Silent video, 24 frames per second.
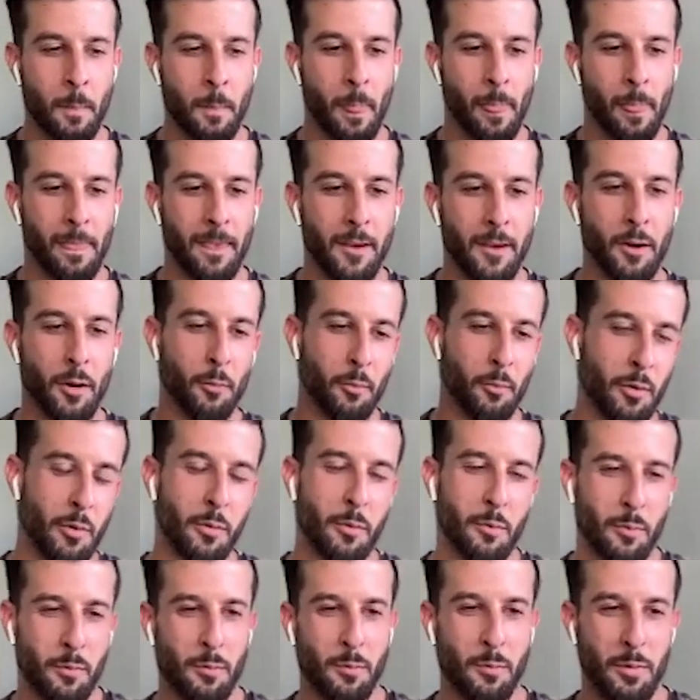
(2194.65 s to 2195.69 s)
you know, we,
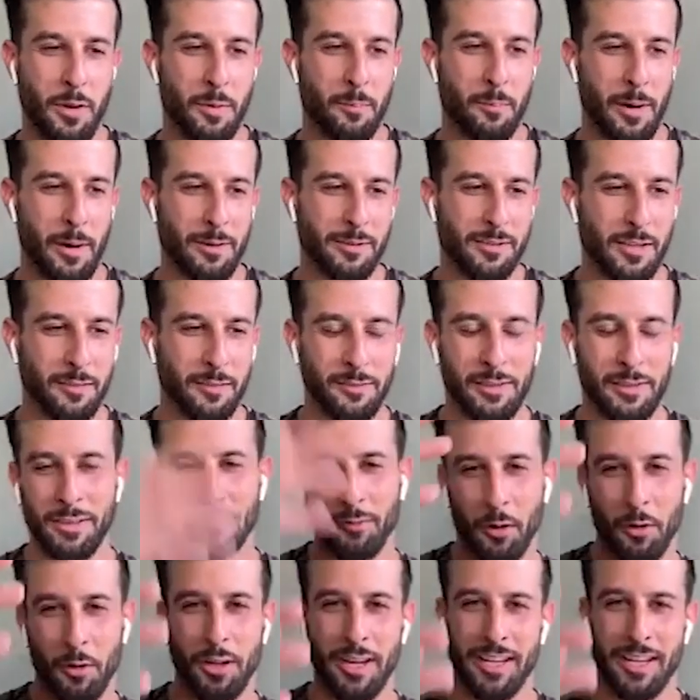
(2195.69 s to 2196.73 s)
we compare ourselves to the
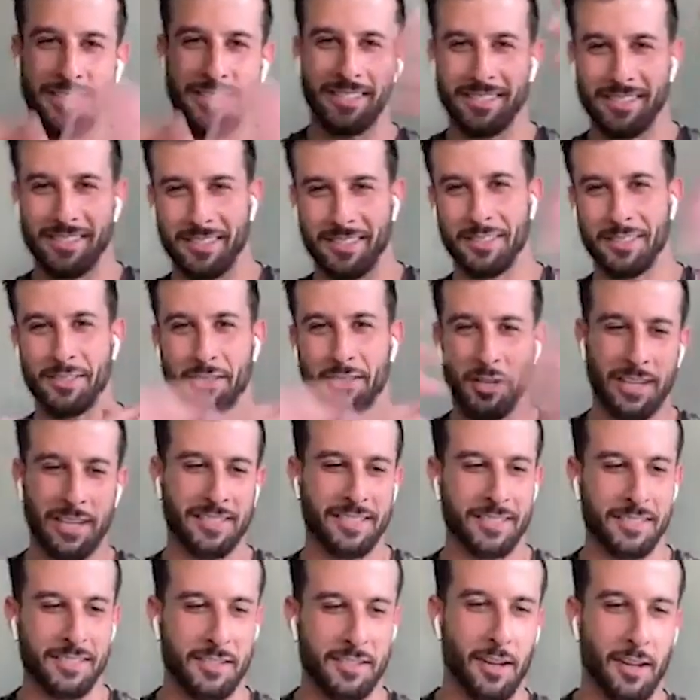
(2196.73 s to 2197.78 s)
Rolexes and the
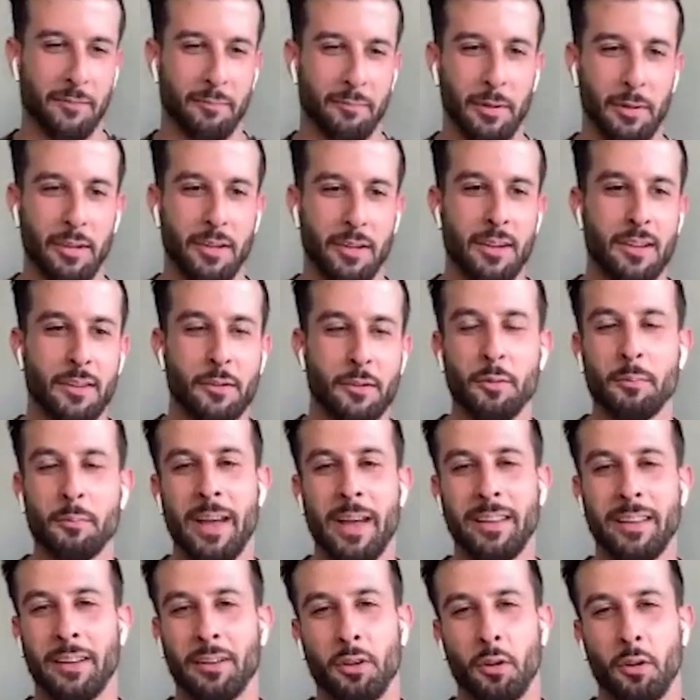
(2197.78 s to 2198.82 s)
Jets and stuff, but they're
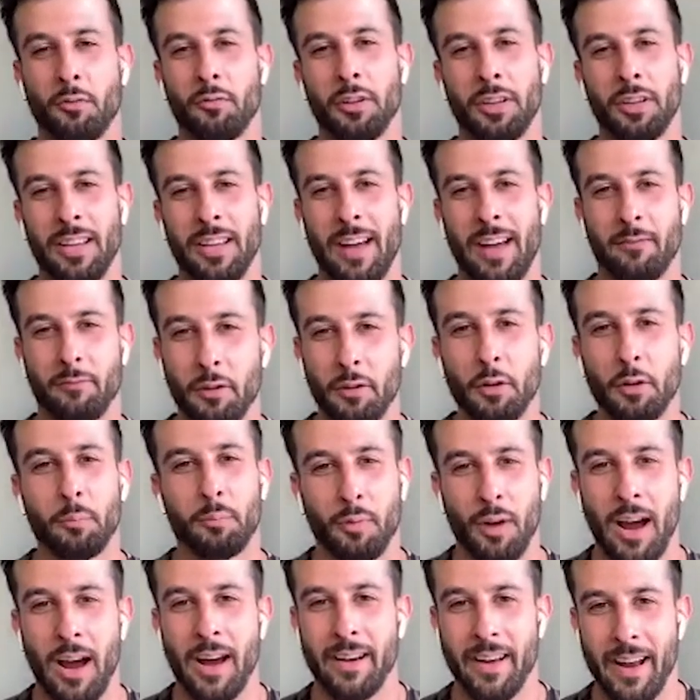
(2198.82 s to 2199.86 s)
men that don't really have real
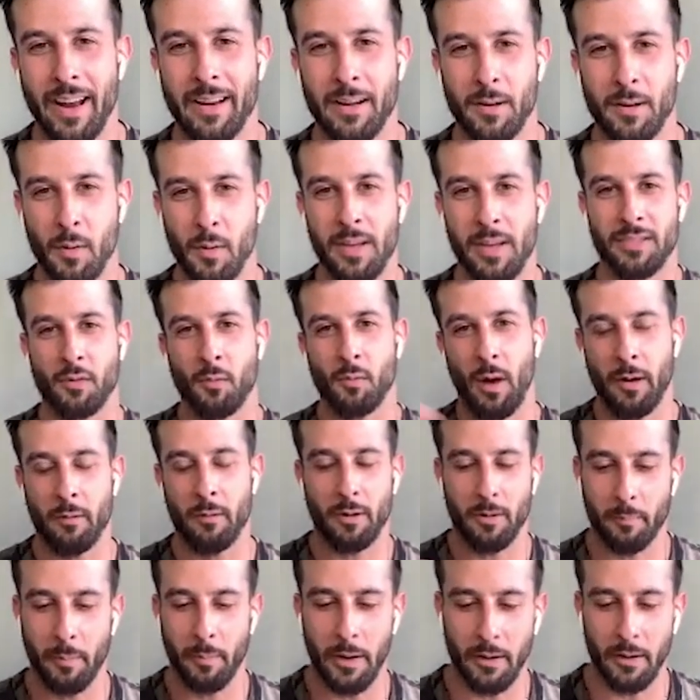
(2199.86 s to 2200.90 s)
pride anyway. So why are we
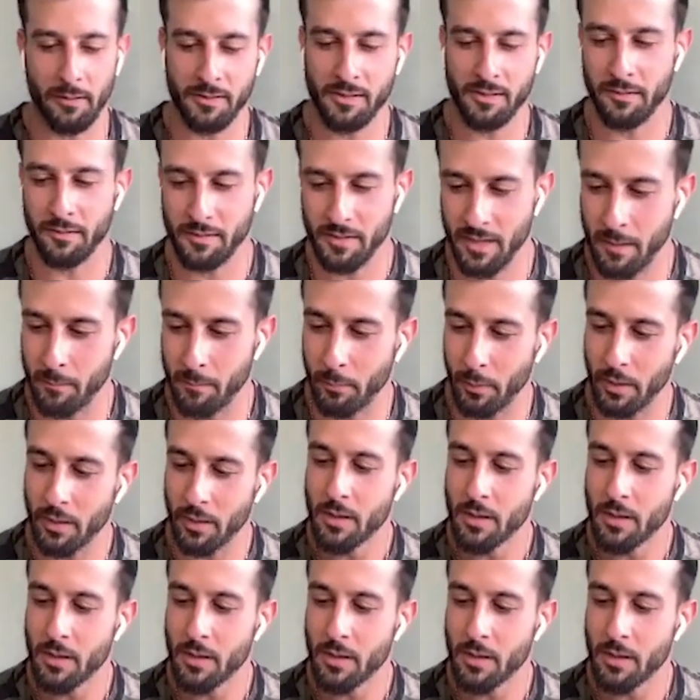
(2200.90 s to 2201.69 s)
comparing yeah, yeah, yeah. them? But